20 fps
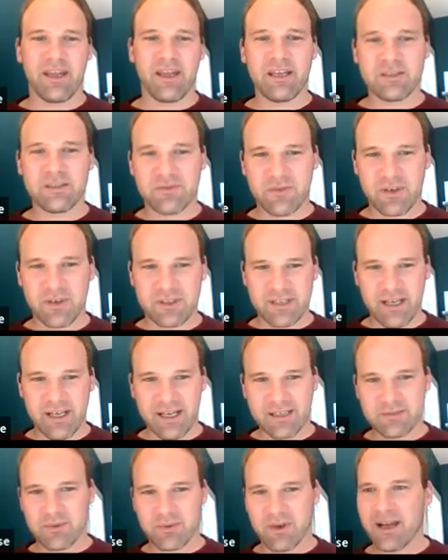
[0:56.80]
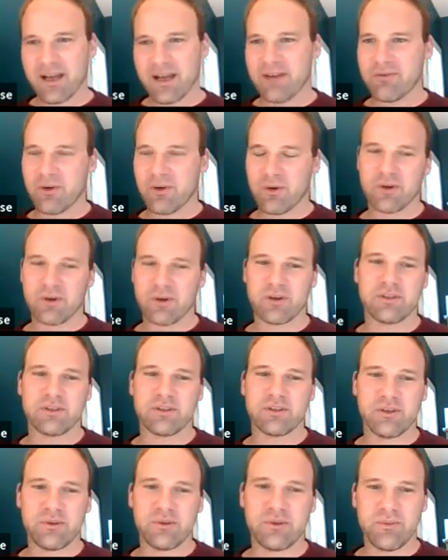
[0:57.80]
Each vertex will have order
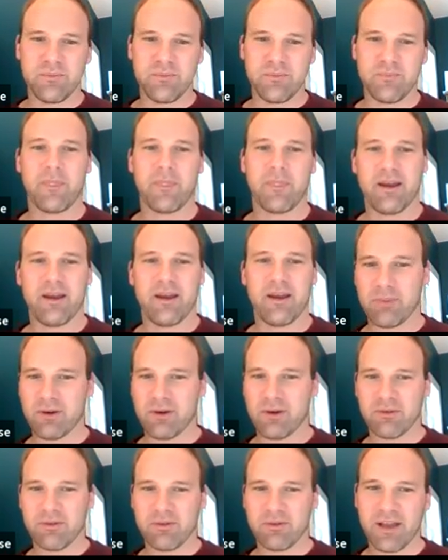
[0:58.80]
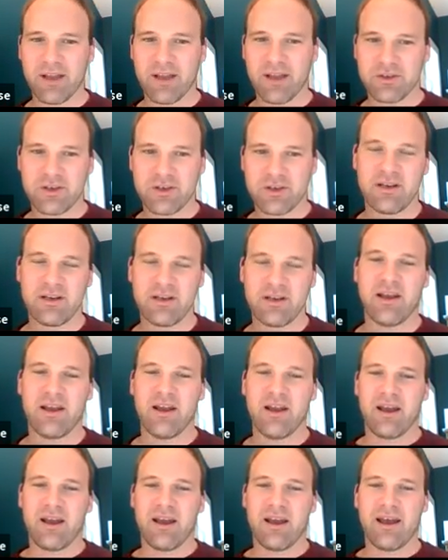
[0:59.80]
2. It will be a reflection.
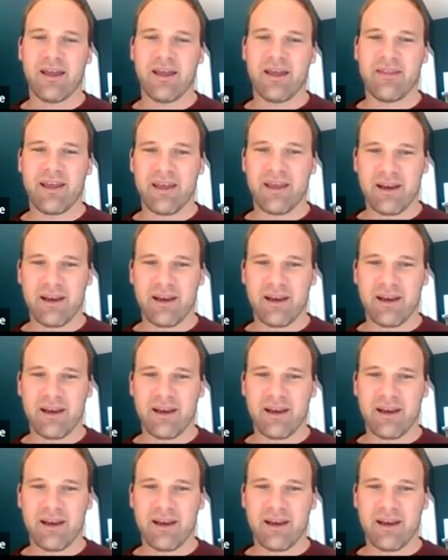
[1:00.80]
And